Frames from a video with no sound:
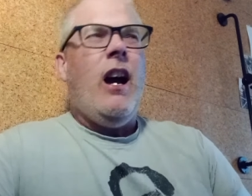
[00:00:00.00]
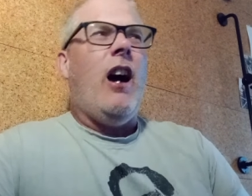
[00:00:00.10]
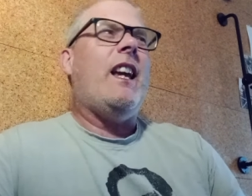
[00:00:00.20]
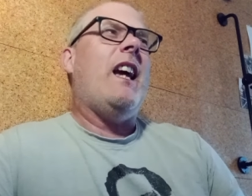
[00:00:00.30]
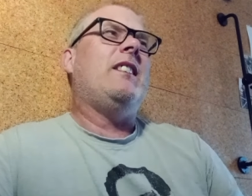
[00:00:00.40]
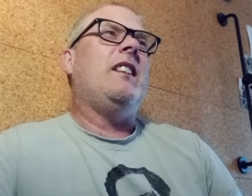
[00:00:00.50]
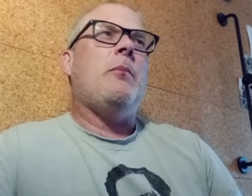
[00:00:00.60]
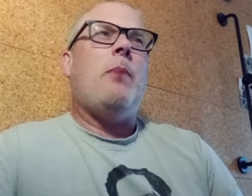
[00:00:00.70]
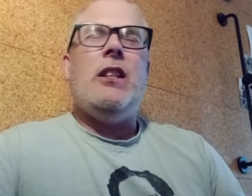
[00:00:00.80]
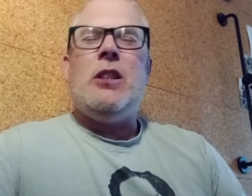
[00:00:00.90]
I guess it
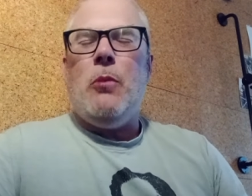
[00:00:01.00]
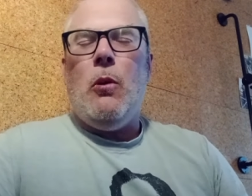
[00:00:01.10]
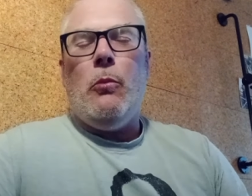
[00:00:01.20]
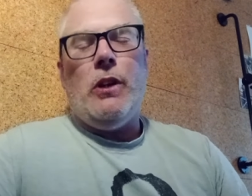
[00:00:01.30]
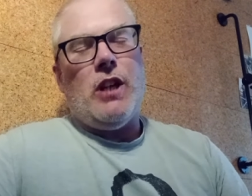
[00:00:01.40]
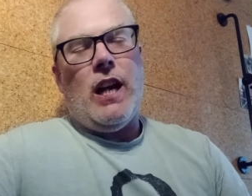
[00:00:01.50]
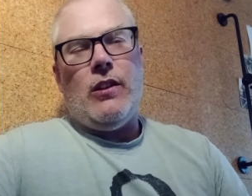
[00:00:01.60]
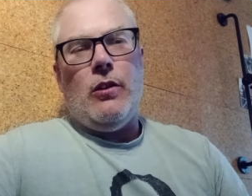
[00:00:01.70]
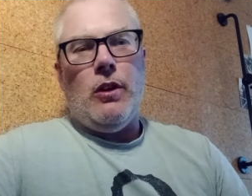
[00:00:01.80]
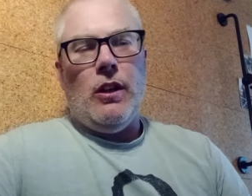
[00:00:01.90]
depends upon which
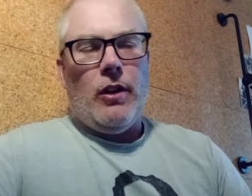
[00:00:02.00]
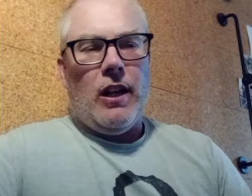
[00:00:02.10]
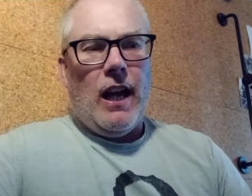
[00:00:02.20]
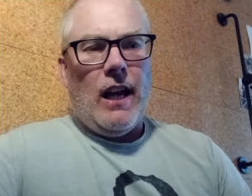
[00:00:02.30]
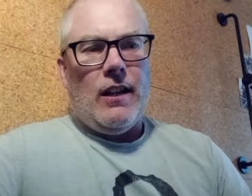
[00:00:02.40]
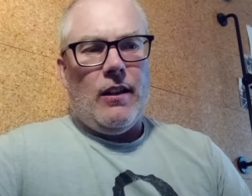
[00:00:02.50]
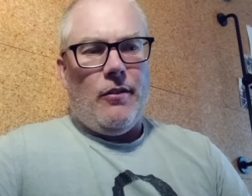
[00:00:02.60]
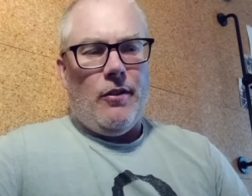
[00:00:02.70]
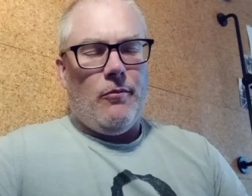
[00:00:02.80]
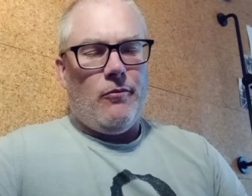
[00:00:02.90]
angle you're looking at
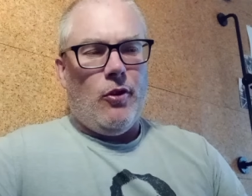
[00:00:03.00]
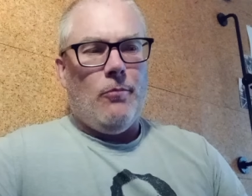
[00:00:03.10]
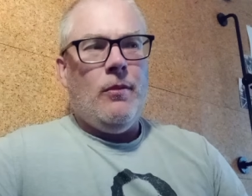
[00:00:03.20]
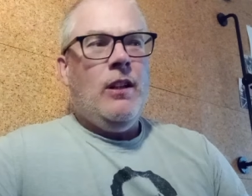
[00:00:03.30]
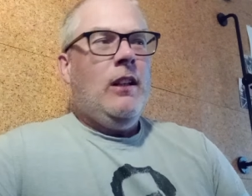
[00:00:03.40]
from.